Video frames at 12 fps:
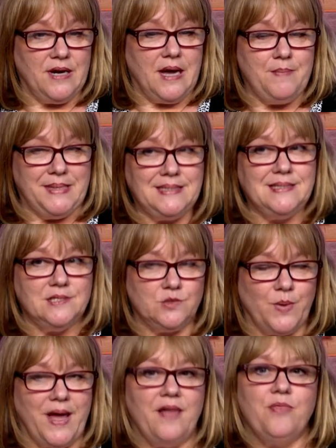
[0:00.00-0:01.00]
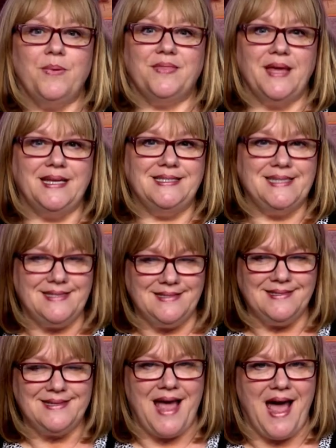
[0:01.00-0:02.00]
a business with, but they
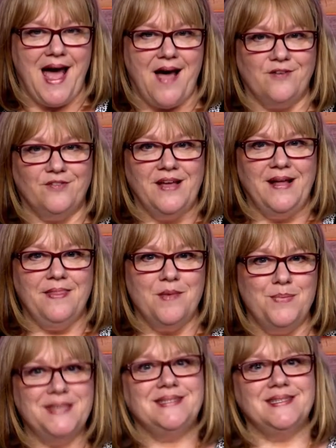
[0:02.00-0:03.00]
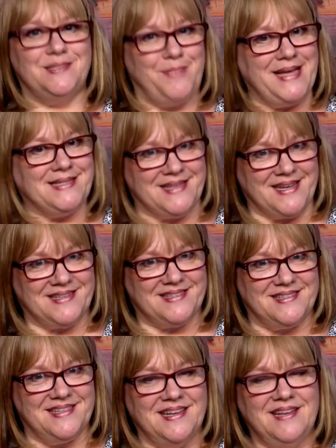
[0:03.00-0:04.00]
didn't have the business
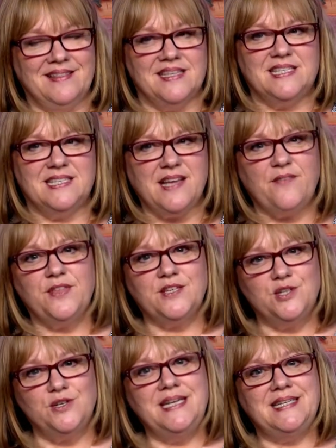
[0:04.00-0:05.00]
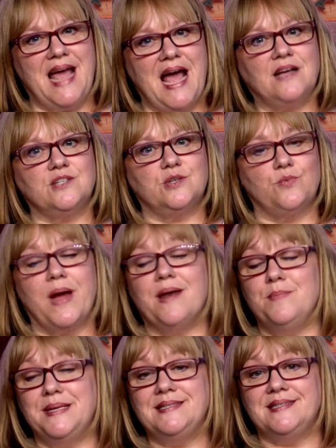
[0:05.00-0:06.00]
basics, the stuff that you need to actually run a
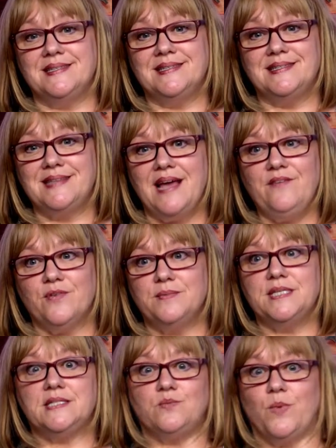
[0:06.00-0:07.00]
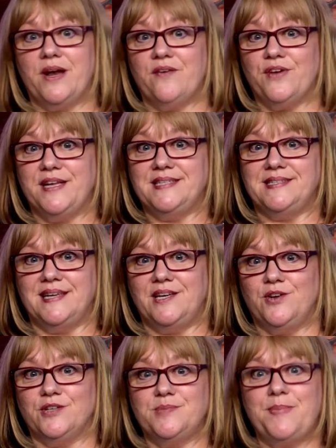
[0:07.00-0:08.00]
business, aside from just whatever it is that
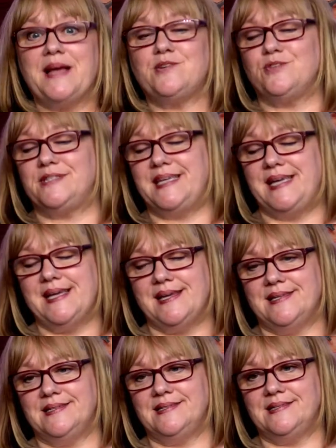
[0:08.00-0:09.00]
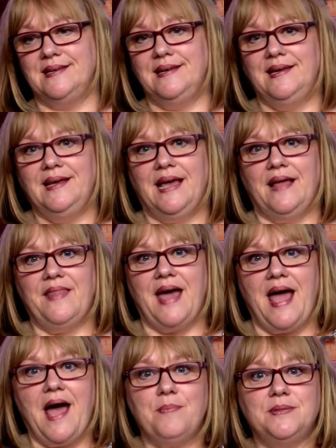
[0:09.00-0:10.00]
your specialty is. And that
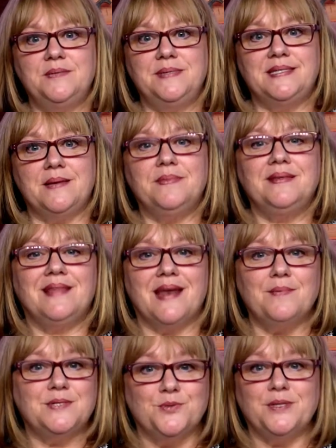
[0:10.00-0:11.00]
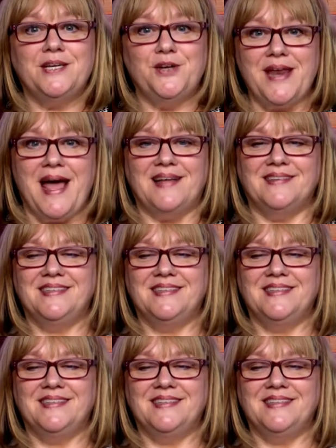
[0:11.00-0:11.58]
happened to be something that I was really good at.